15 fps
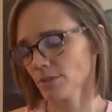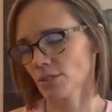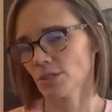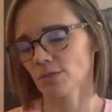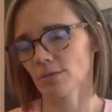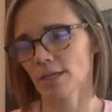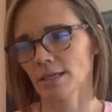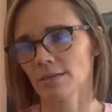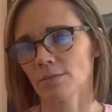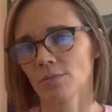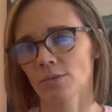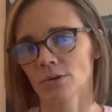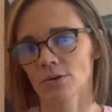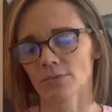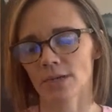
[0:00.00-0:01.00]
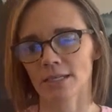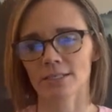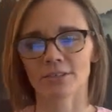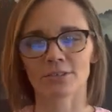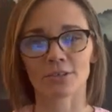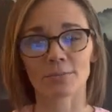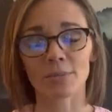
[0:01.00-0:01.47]
doing more
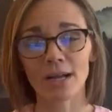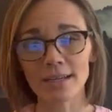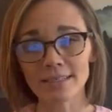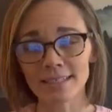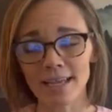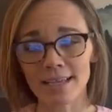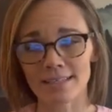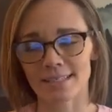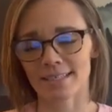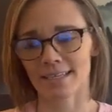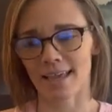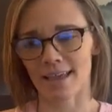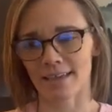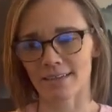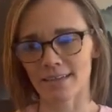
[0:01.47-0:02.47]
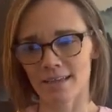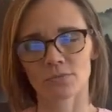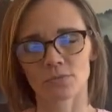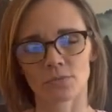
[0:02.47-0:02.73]
regular podcasts again.